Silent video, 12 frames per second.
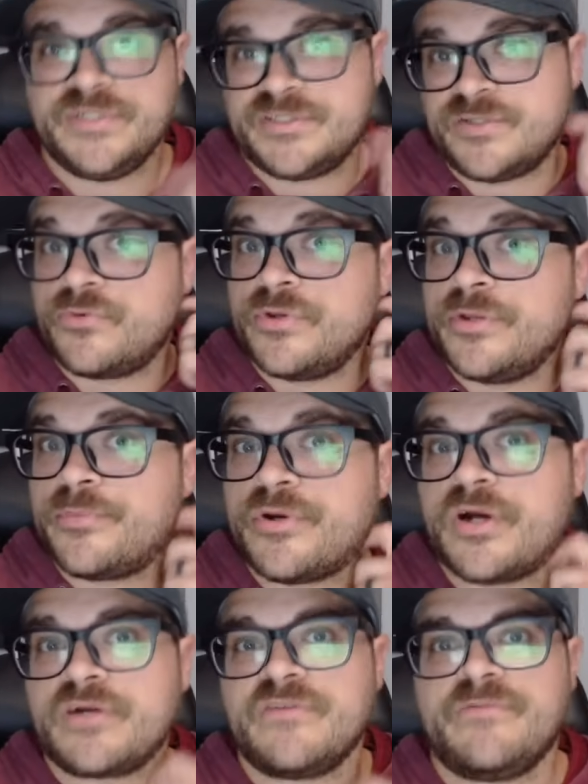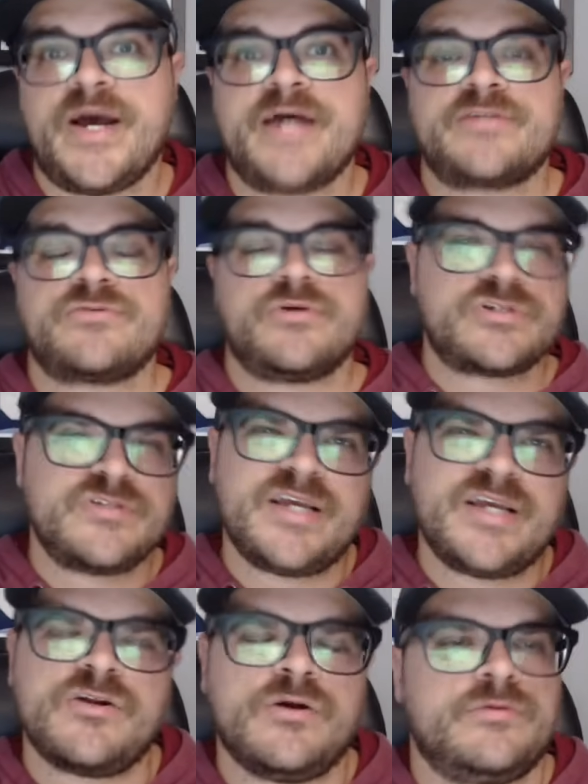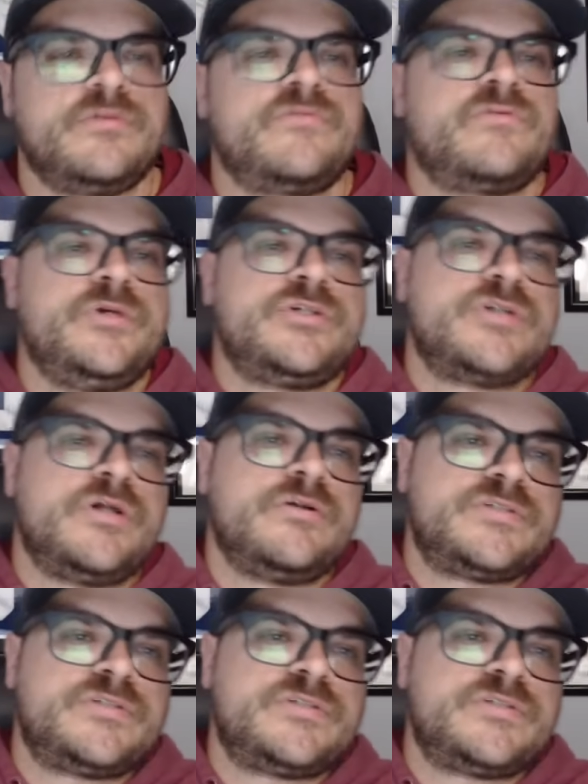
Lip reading: just a really productive pass rusher, and they can all learn from each other.